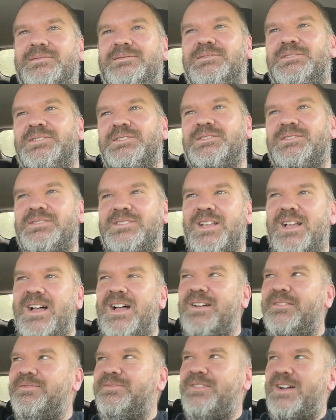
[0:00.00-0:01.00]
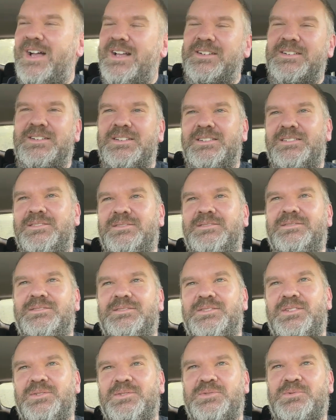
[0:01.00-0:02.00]
just uh,
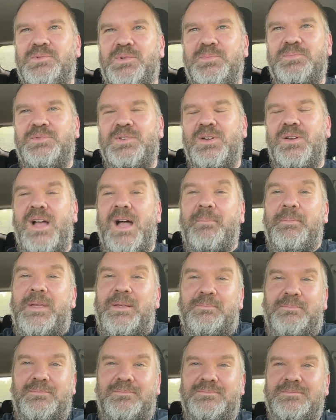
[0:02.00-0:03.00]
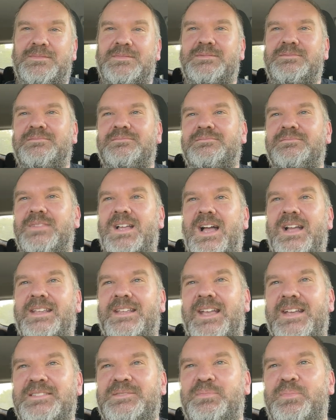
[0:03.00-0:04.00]
finding those ripped up. I mean, I
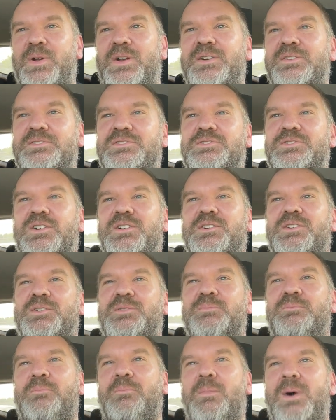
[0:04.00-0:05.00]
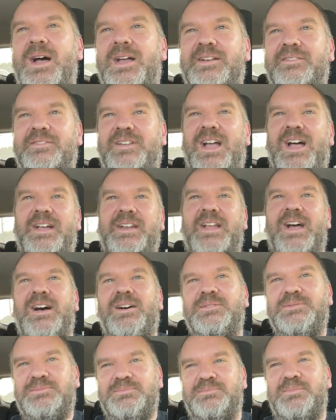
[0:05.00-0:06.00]
guess Baron Strucker might have got
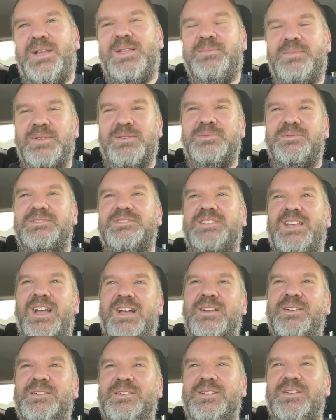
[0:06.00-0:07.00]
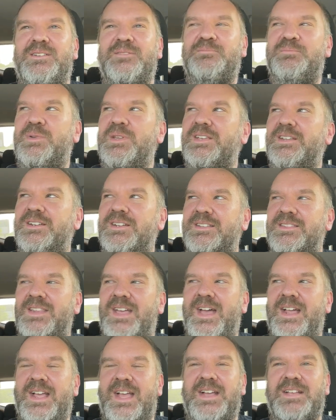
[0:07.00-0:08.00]
out. Maybe he was tired of being in
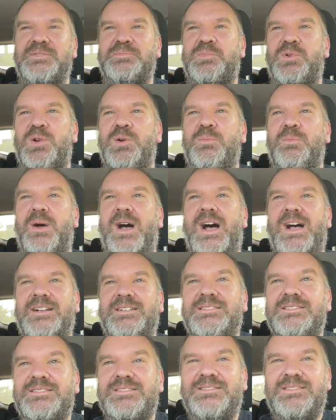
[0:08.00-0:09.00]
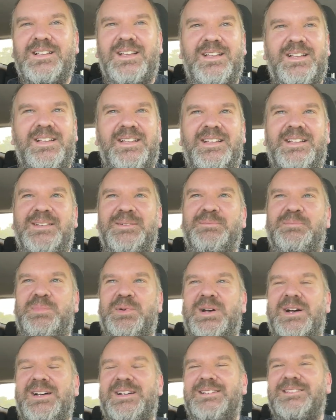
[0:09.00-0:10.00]
that Hasbro box.
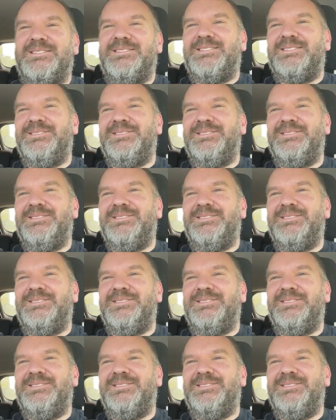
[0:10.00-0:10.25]
But,